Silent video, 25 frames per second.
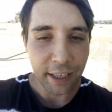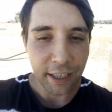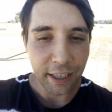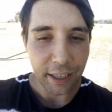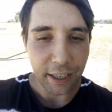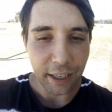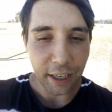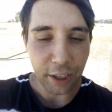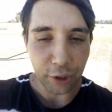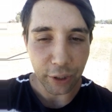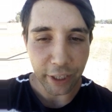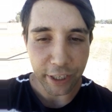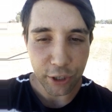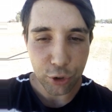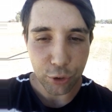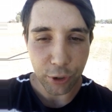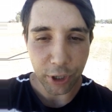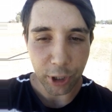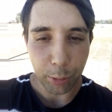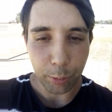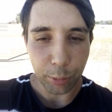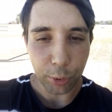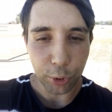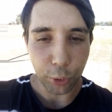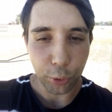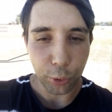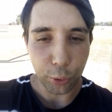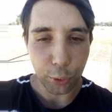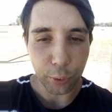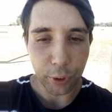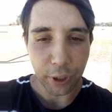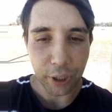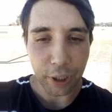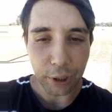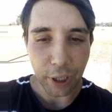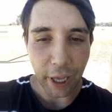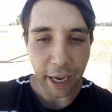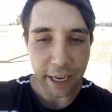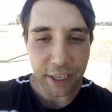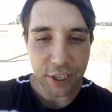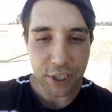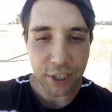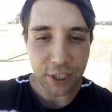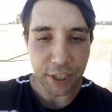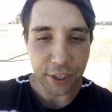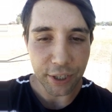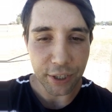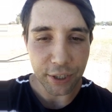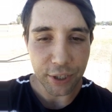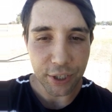electric blue
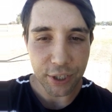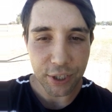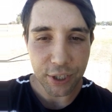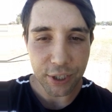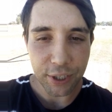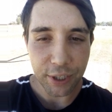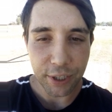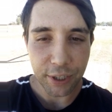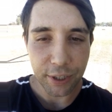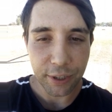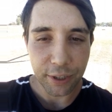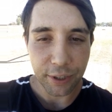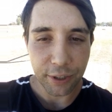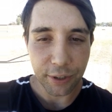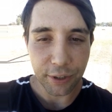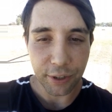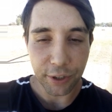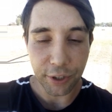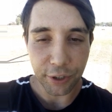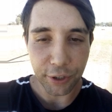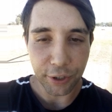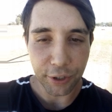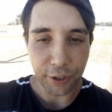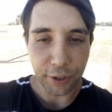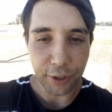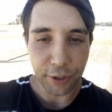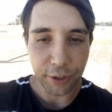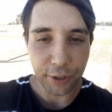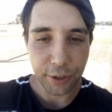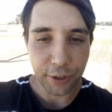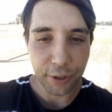glaciers, the